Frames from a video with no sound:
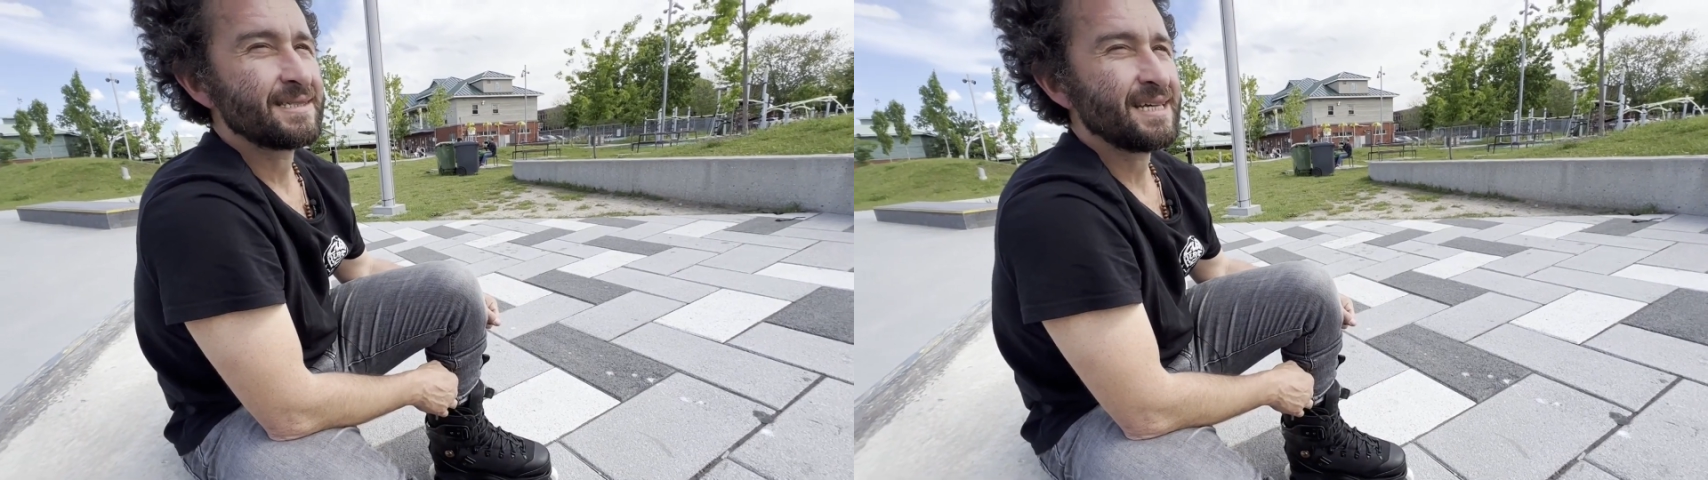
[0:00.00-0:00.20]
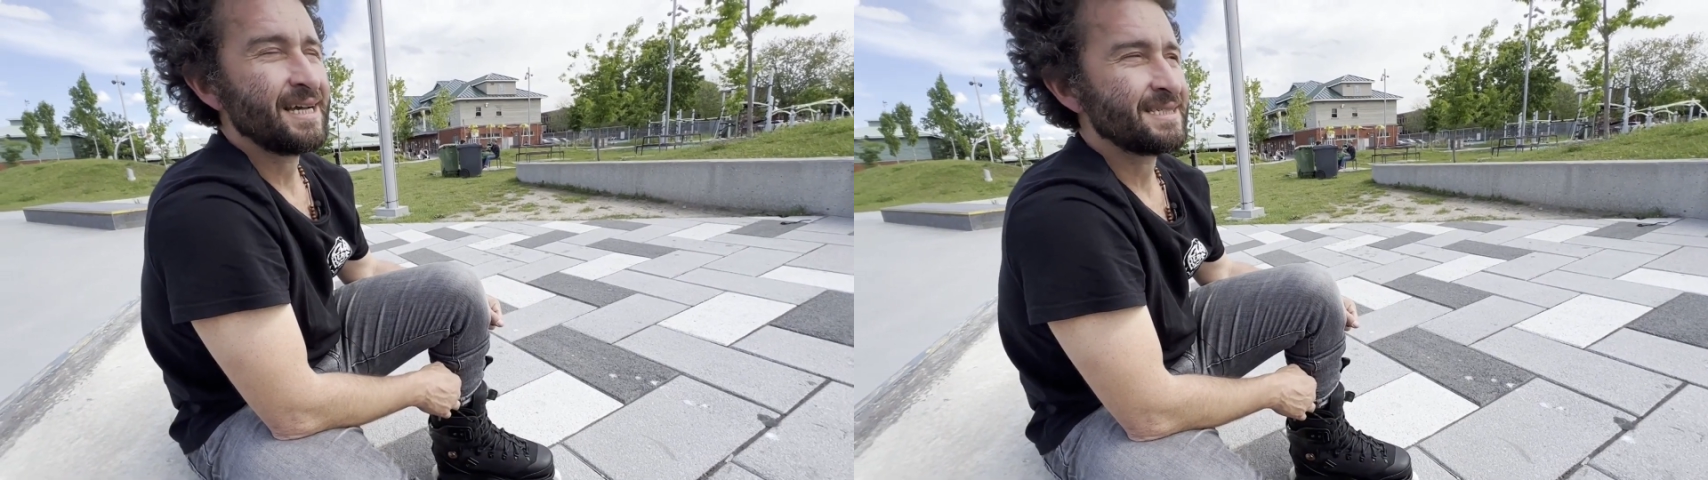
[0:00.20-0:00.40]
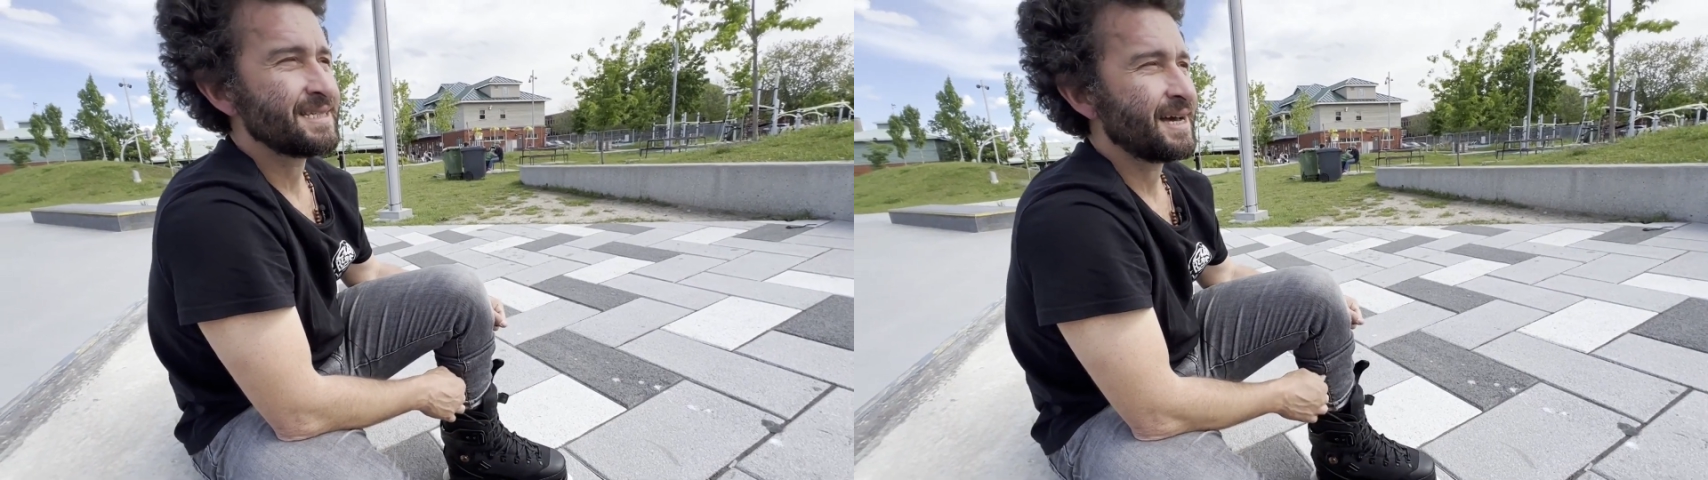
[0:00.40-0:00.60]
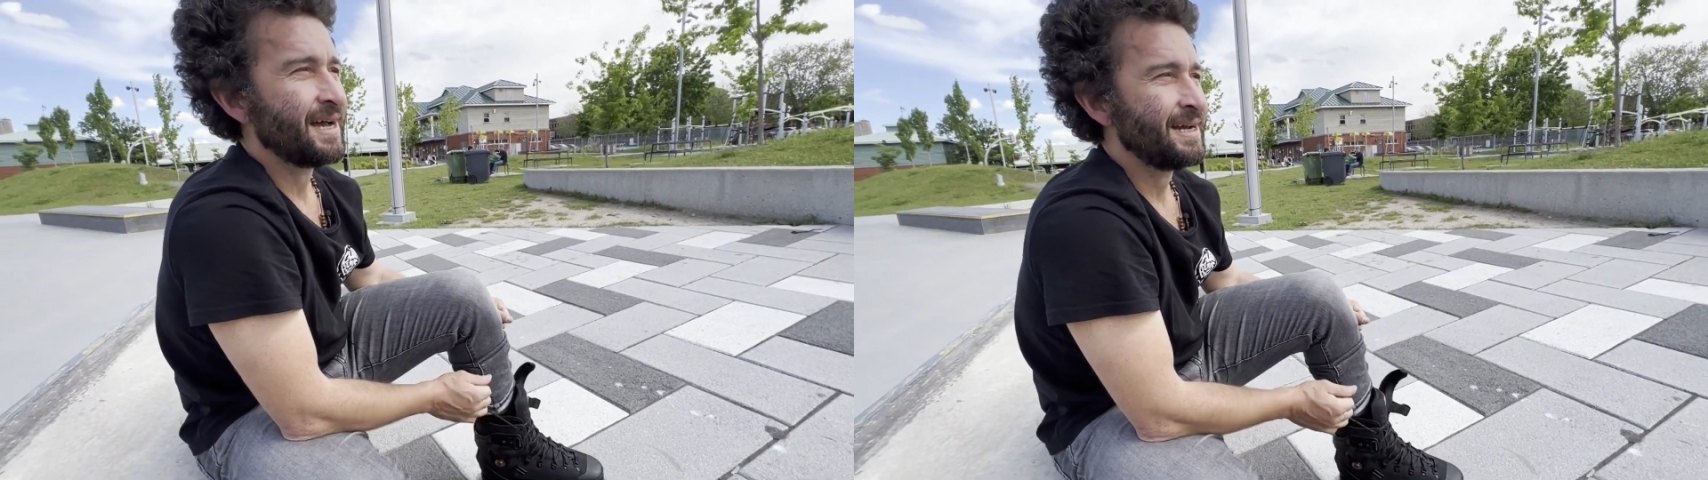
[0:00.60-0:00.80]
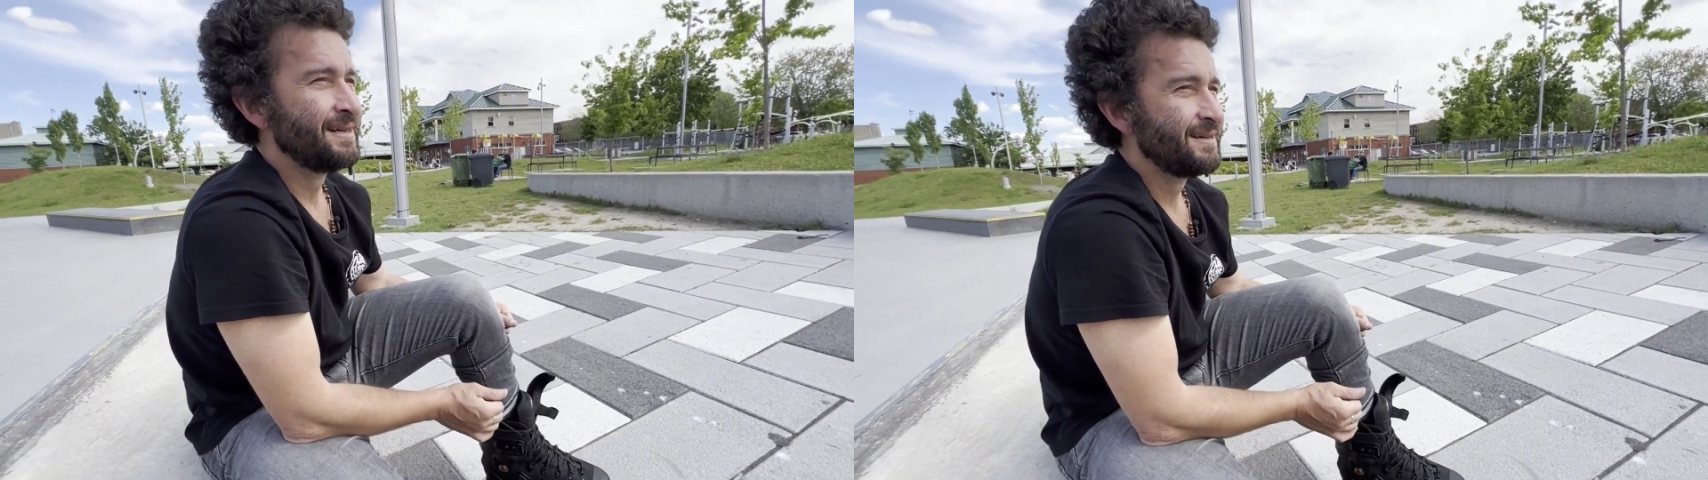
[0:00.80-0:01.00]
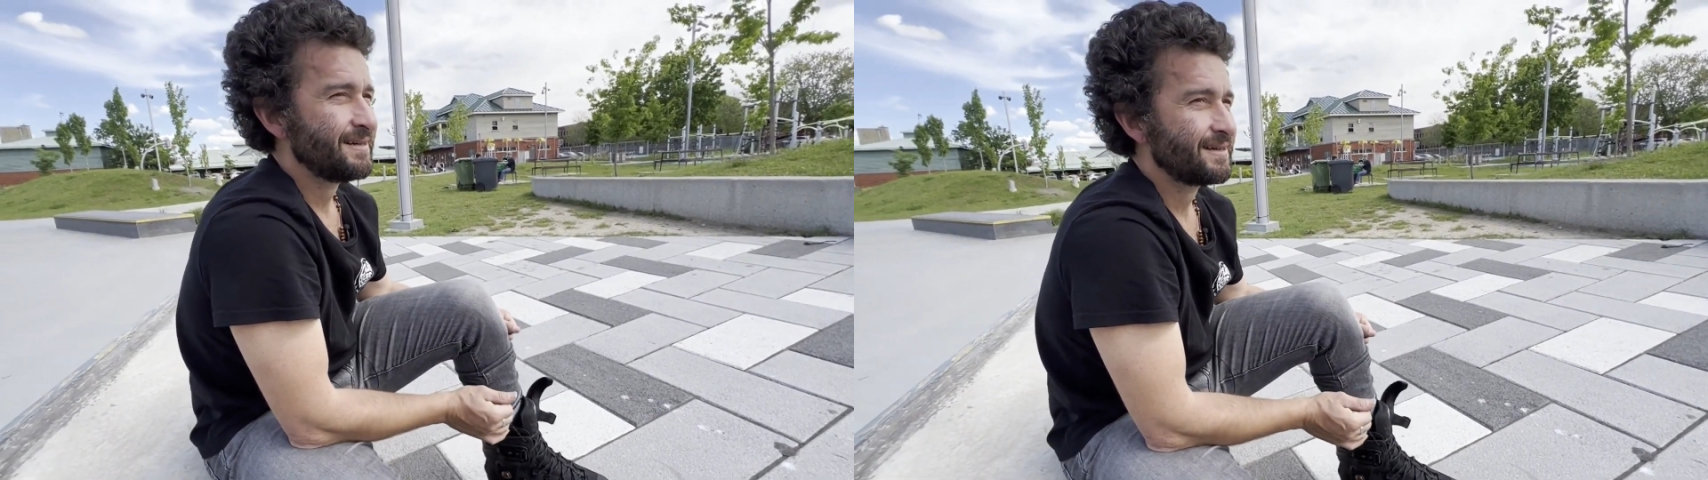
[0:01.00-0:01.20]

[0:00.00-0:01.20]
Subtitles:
size 9,